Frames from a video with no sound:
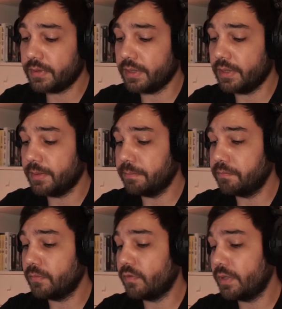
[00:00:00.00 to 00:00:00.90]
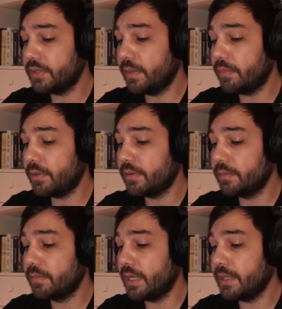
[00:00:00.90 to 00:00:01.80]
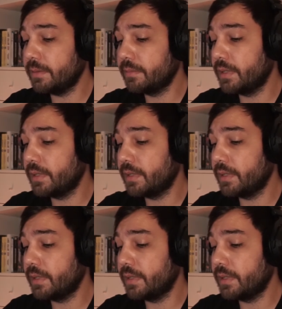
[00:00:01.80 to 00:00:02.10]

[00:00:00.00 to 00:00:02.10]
For example, I